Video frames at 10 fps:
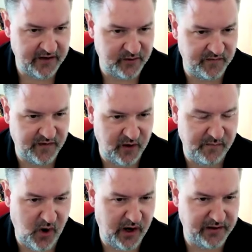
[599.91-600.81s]
I sort of don't
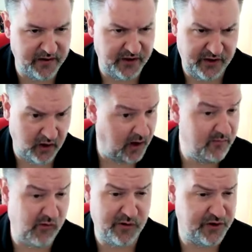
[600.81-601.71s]
mind that you know like
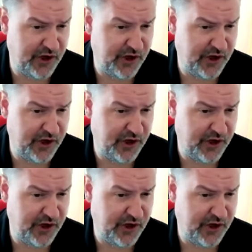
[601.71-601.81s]
Bruce